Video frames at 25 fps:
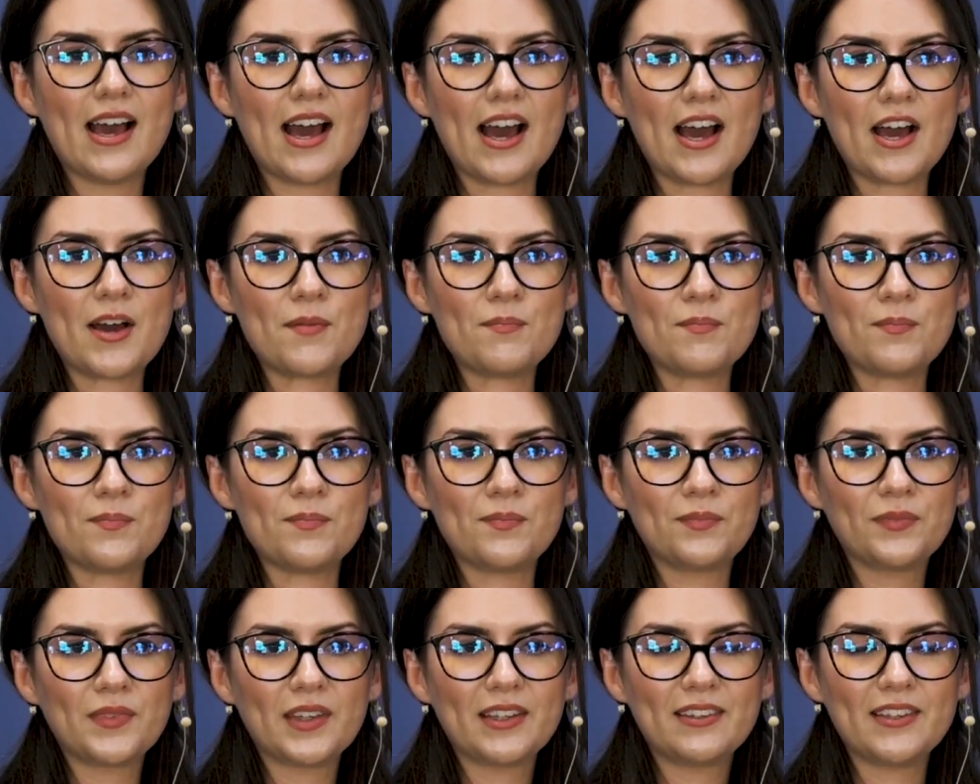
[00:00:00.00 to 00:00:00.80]

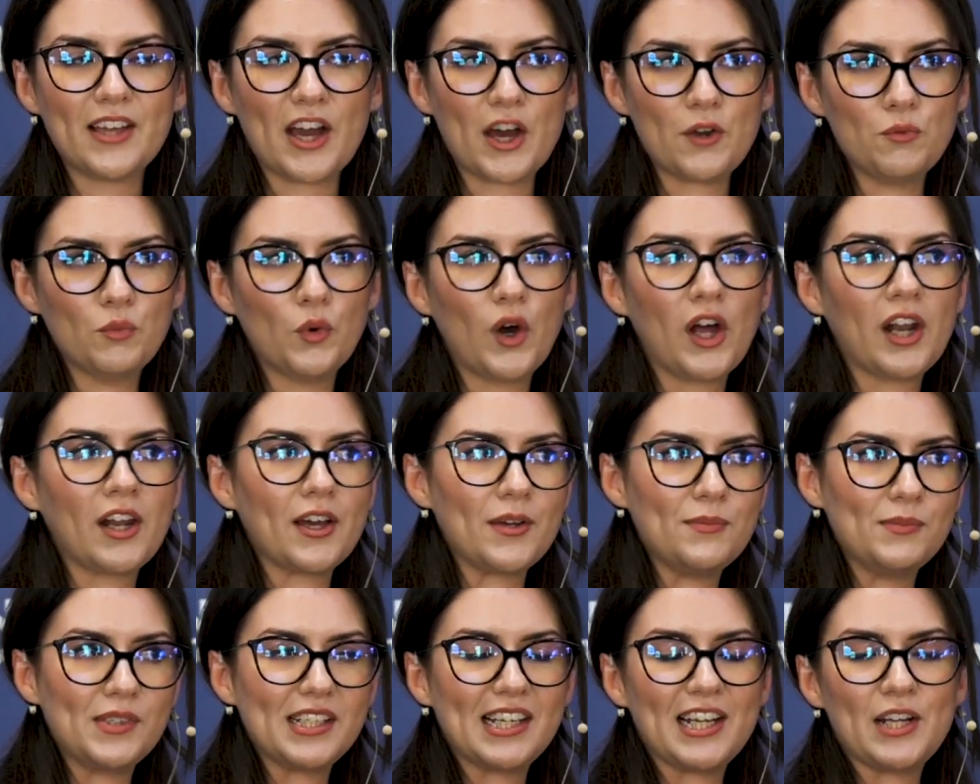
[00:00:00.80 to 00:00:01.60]
And while
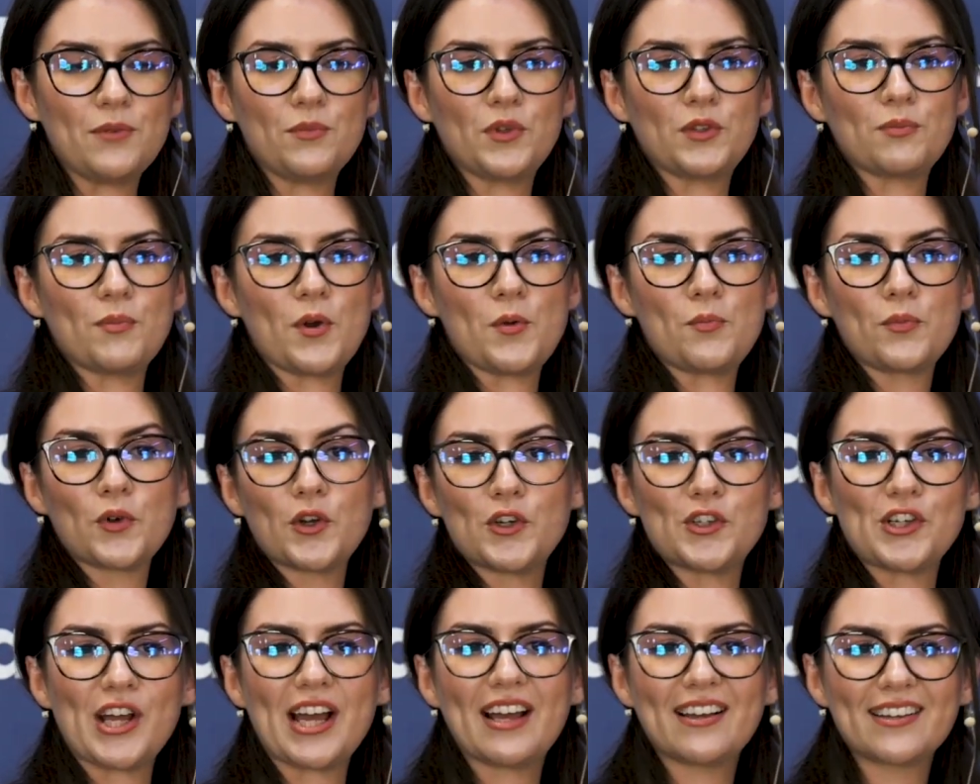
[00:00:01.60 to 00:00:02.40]
I'm dealing with my
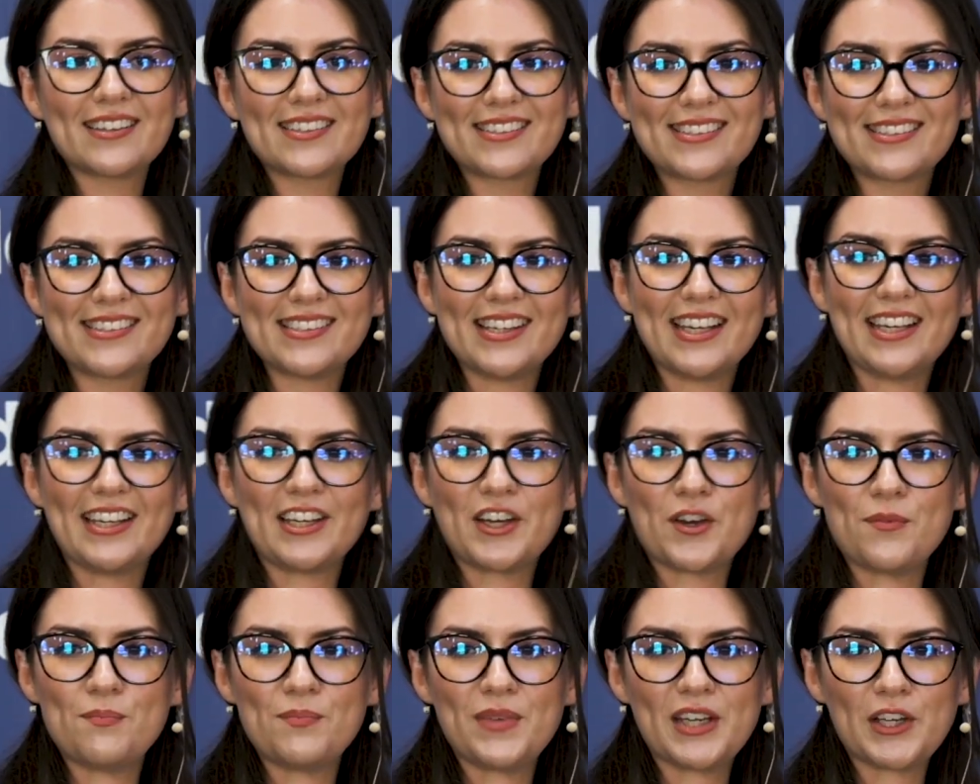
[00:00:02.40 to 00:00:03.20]
projects,
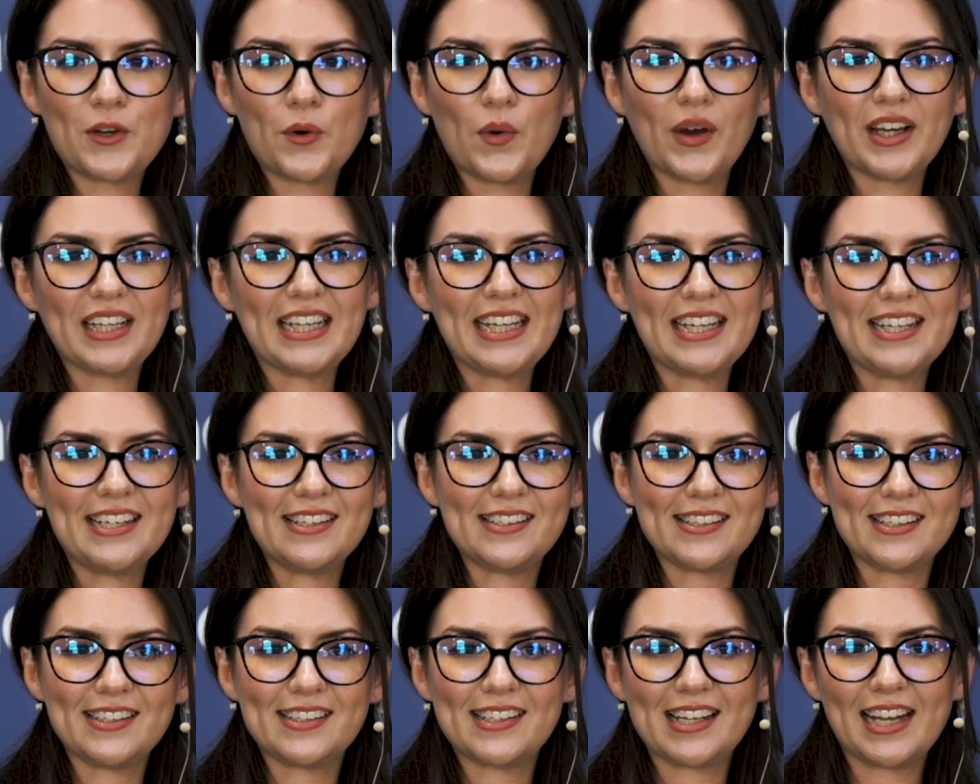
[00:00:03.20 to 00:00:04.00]
it can be quite
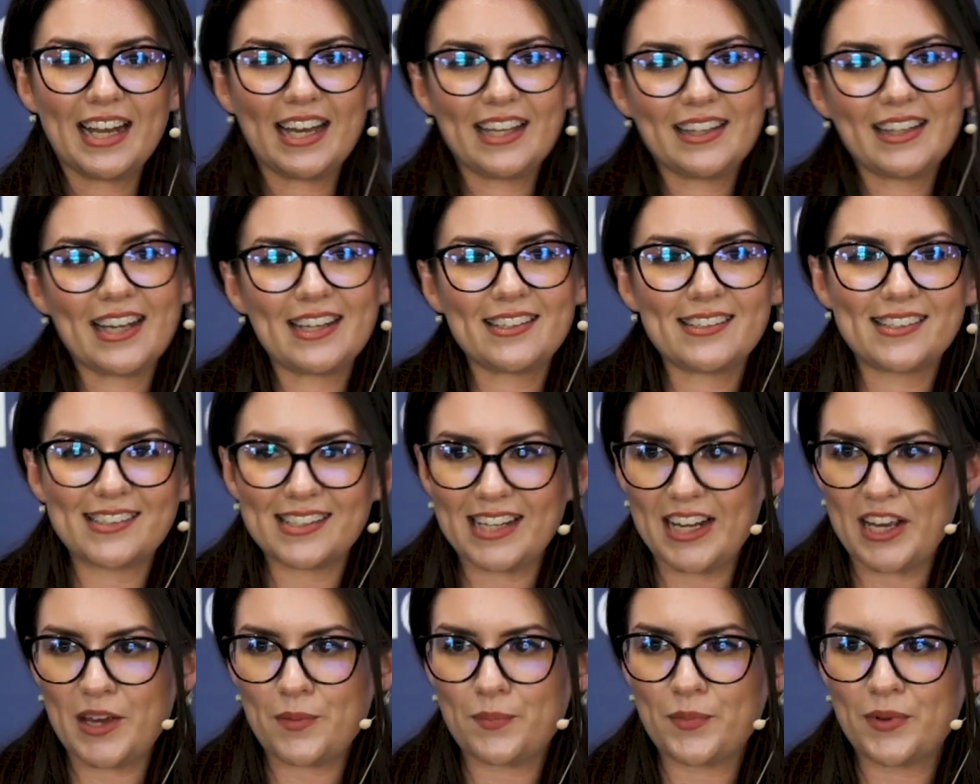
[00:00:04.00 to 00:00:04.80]
easy to let that
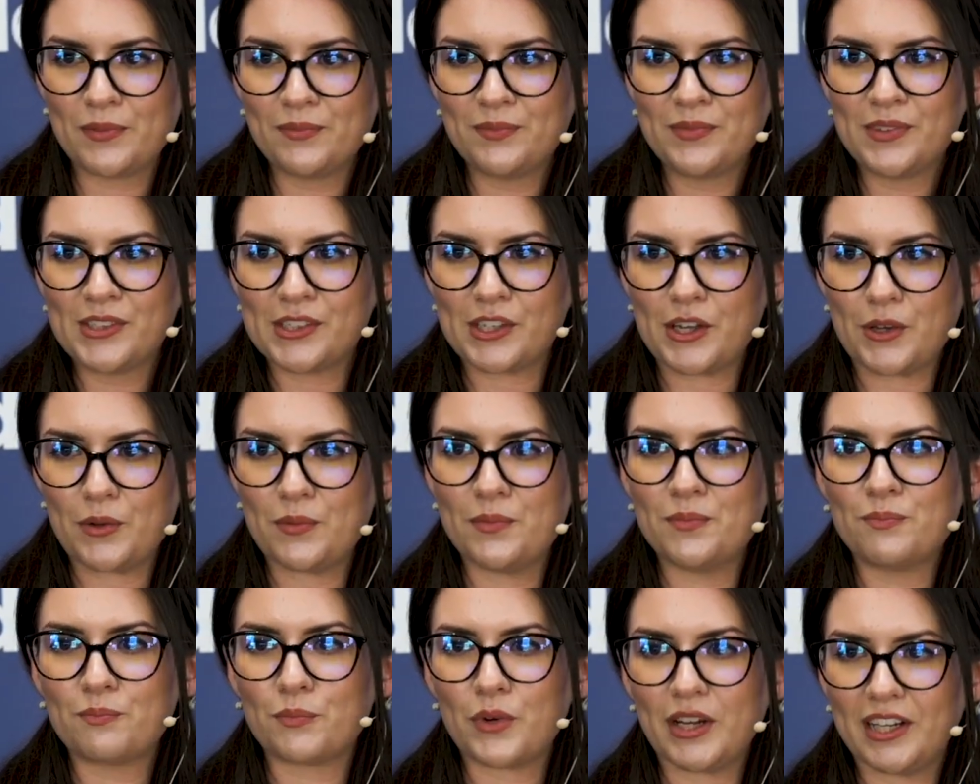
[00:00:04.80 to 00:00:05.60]
slip.
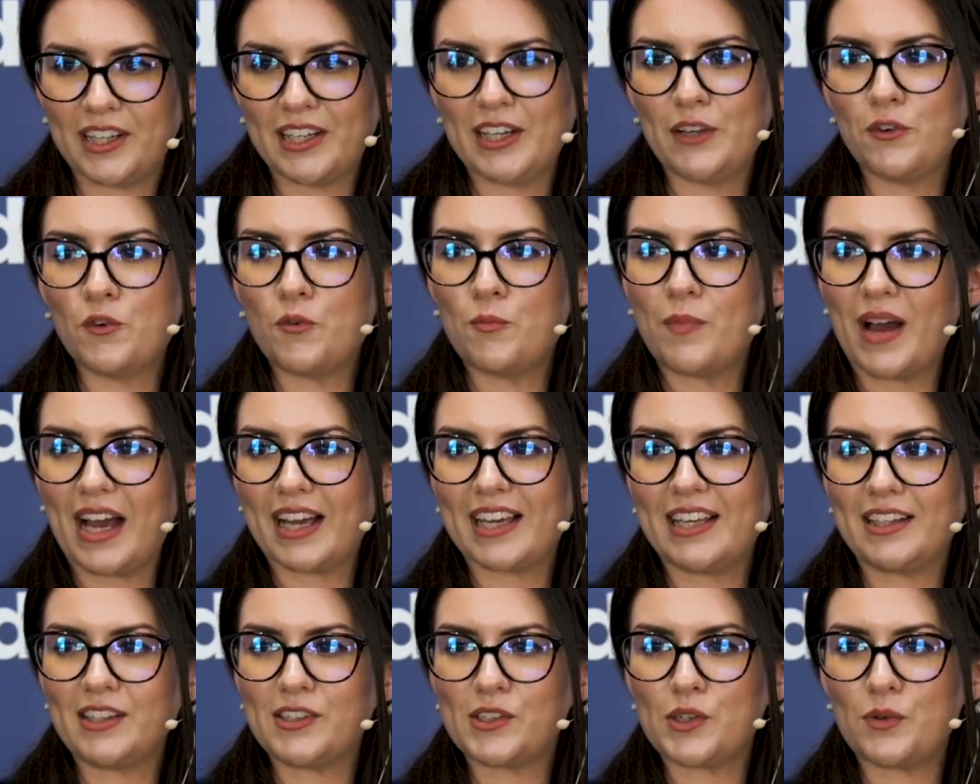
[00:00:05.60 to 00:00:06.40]
So bringing it all
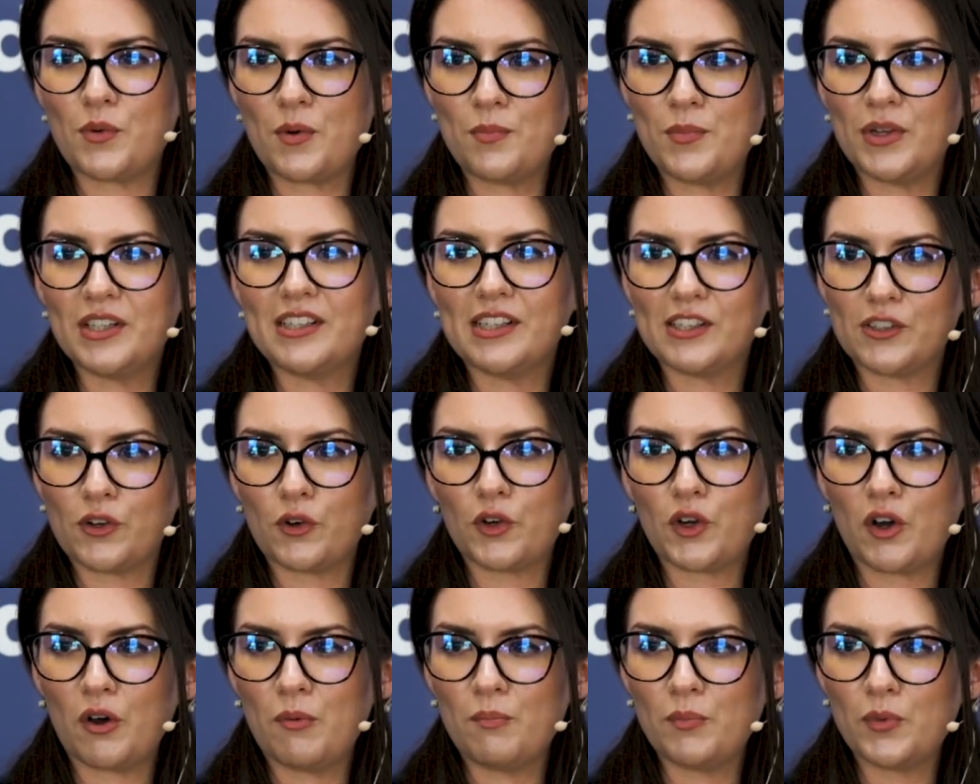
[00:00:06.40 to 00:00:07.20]
back into a
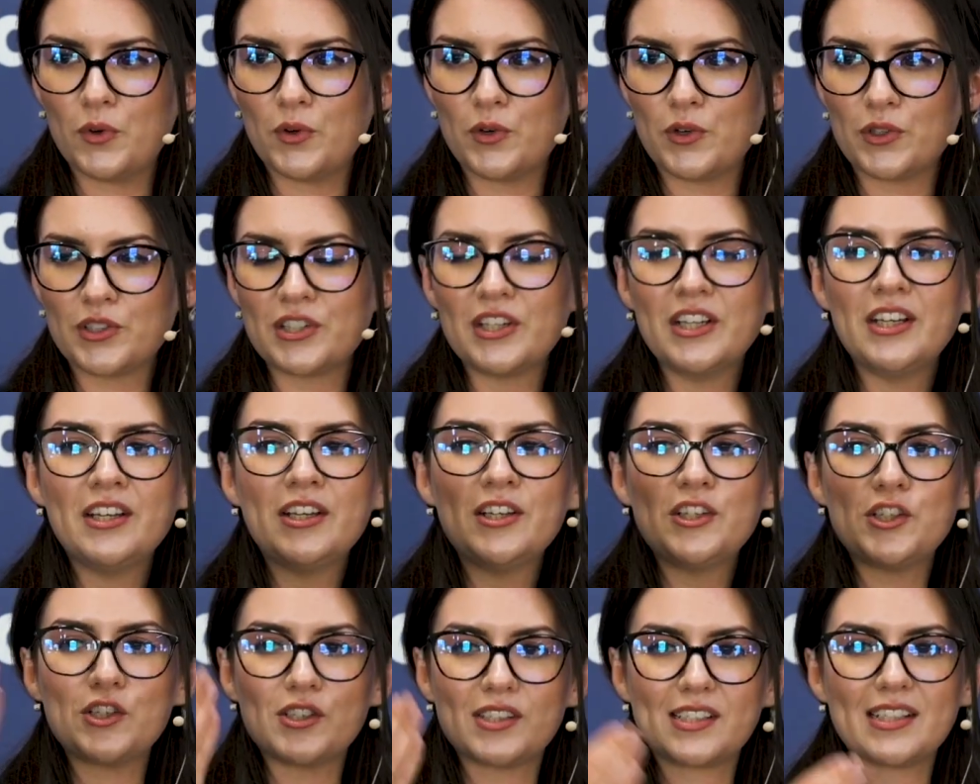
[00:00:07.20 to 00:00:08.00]
monday.com board
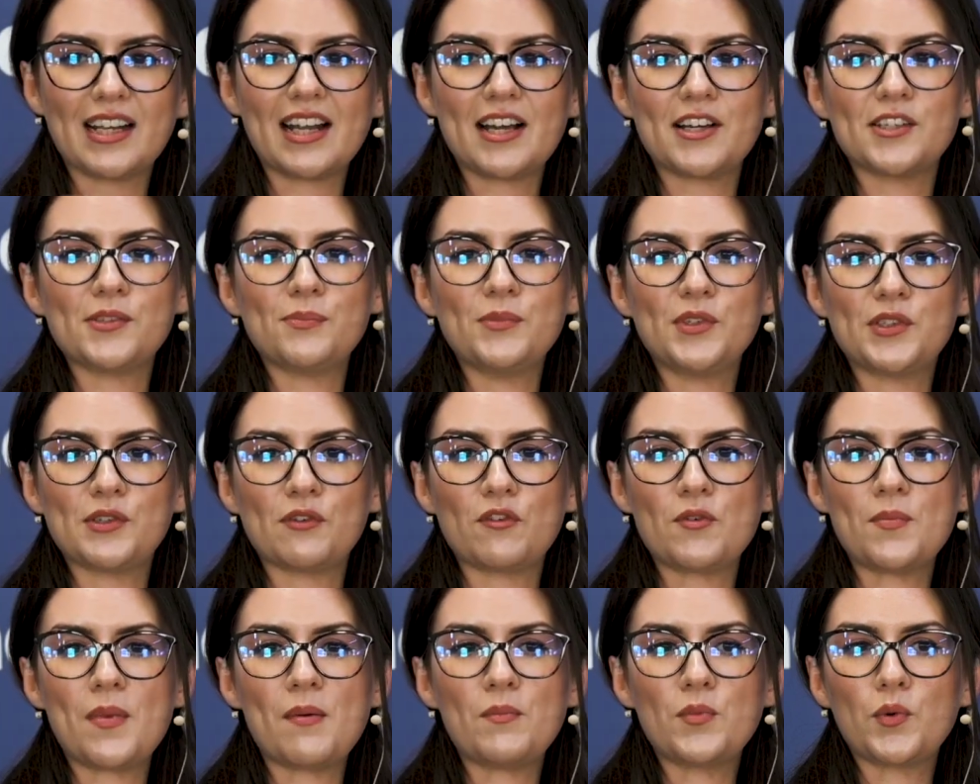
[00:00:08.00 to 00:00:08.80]
just allows me
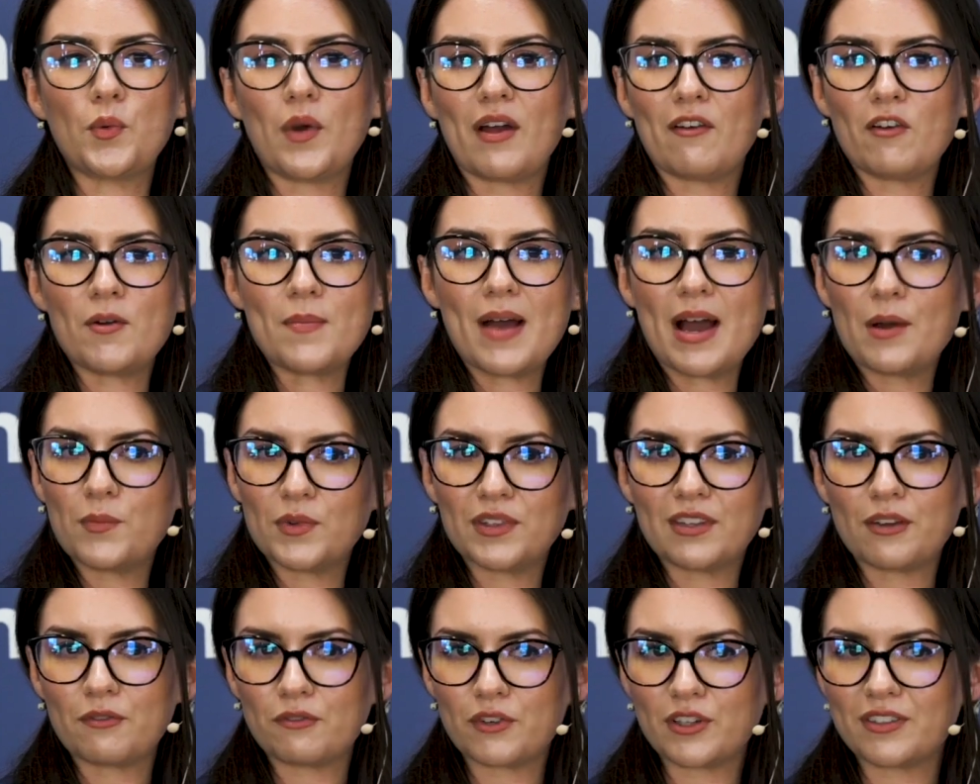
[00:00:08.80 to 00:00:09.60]
to remember where I'm at
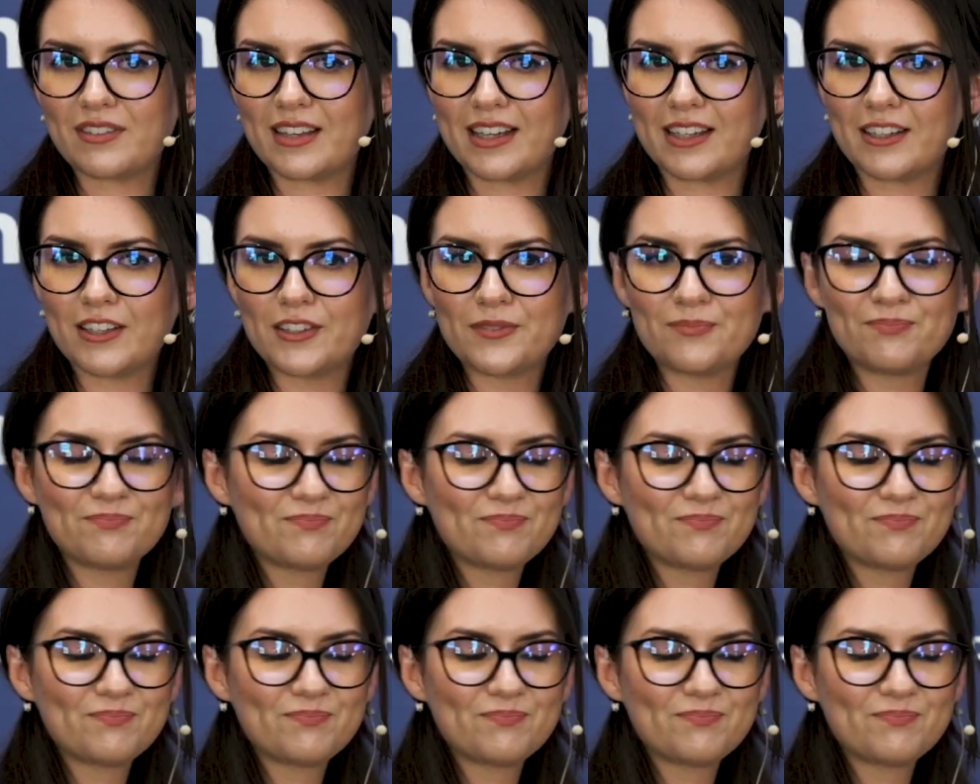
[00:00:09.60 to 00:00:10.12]
with everything.